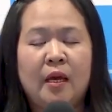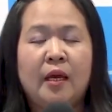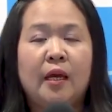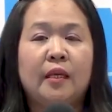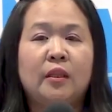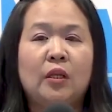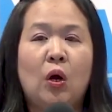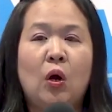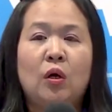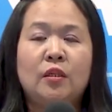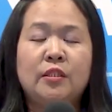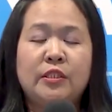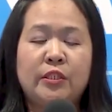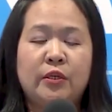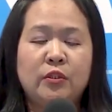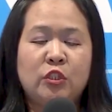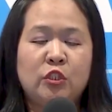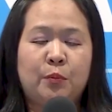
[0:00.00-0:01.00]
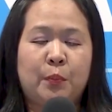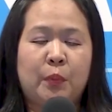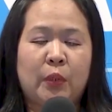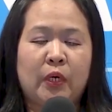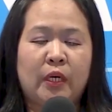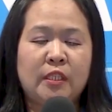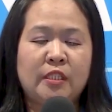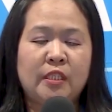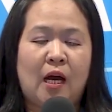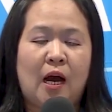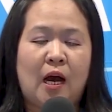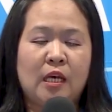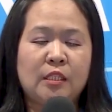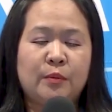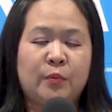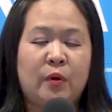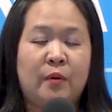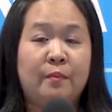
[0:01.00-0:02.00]
It also supports
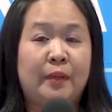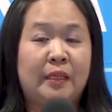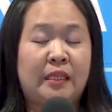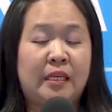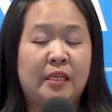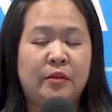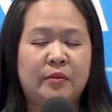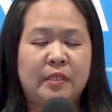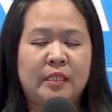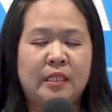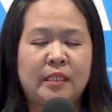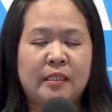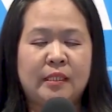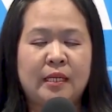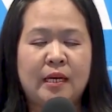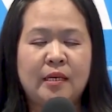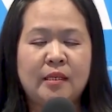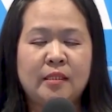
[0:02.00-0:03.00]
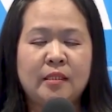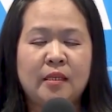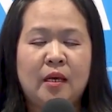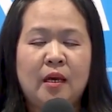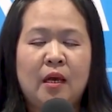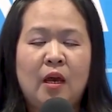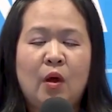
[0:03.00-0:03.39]
us from fatigue resistance,